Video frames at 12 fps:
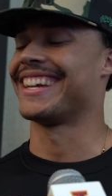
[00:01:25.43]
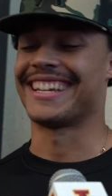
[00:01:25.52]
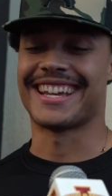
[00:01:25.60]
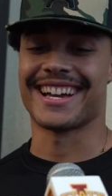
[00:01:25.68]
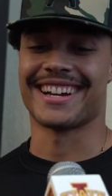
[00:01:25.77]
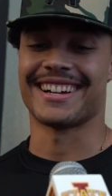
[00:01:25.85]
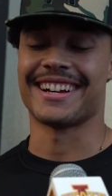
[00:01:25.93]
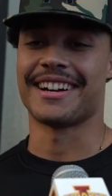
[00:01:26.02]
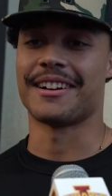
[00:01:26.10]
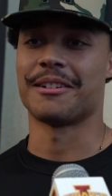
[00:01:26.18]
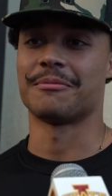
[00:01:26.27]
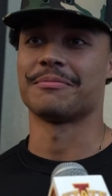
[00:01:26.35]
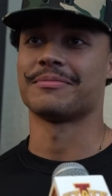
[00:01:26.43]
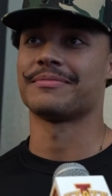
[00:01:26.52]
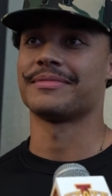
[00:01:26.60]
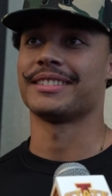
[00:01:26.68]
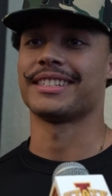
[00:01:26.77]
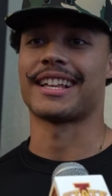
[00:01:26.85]
Yeah. Um,
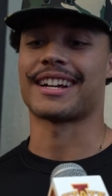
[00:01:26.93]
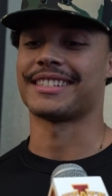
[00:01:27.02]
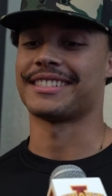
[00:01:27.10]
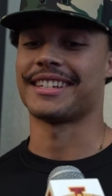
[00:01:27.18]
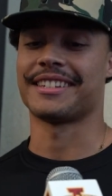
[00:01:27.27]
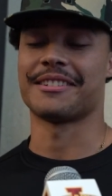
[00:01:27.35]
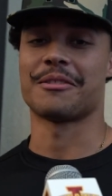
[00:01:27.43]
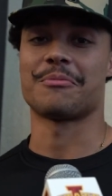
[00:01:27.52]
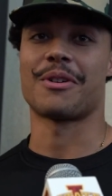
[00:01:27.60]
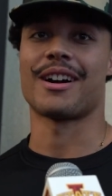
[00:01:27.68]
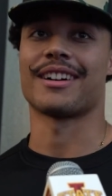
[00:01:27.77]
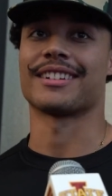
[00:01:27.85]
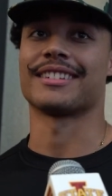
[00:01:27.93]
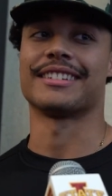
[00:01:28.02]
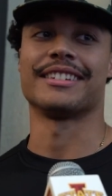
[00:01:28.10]
like I said, you know, Brock,